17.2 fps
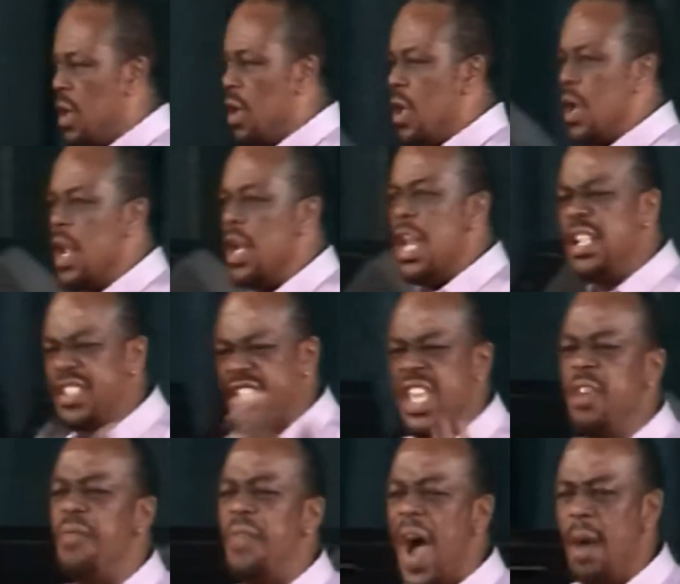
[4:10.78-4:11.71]
Let's
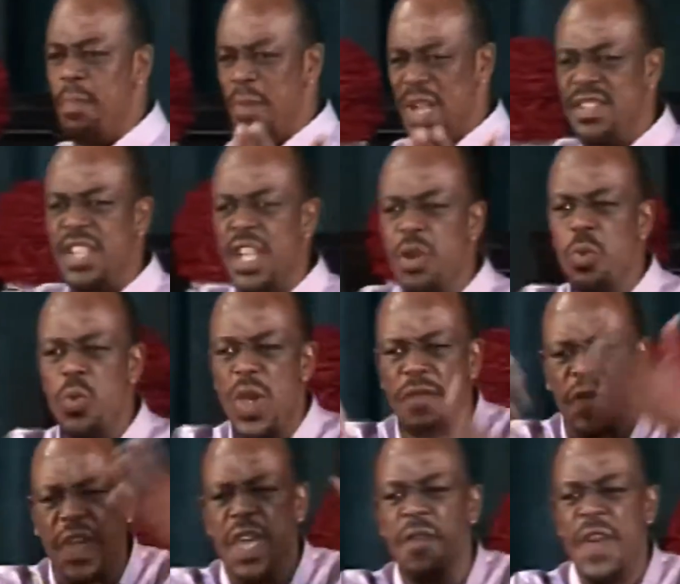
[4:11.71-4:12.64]
give up. Let's say we
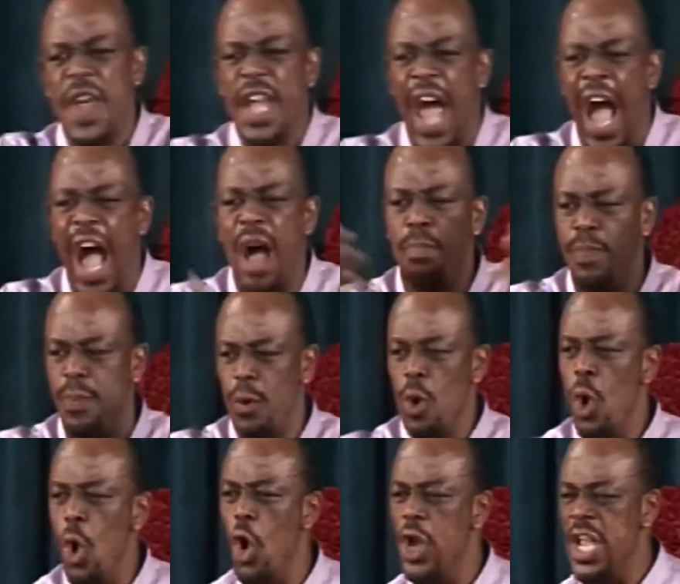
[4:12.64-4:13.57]
have given up
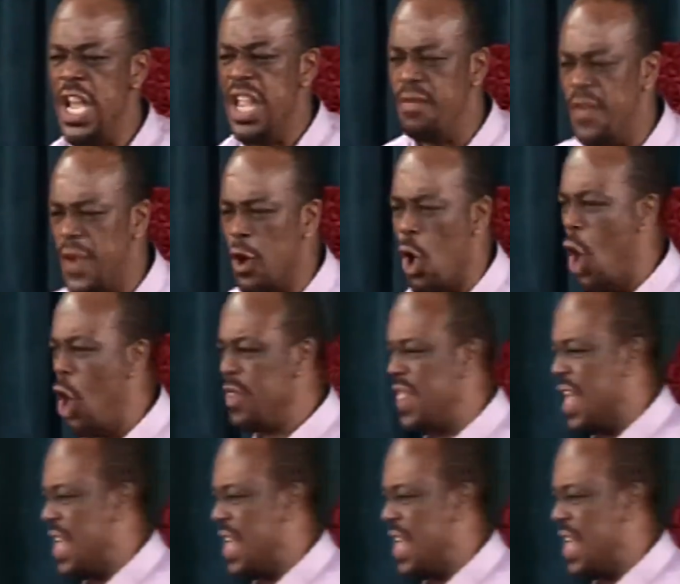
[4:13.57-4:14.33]
on living on the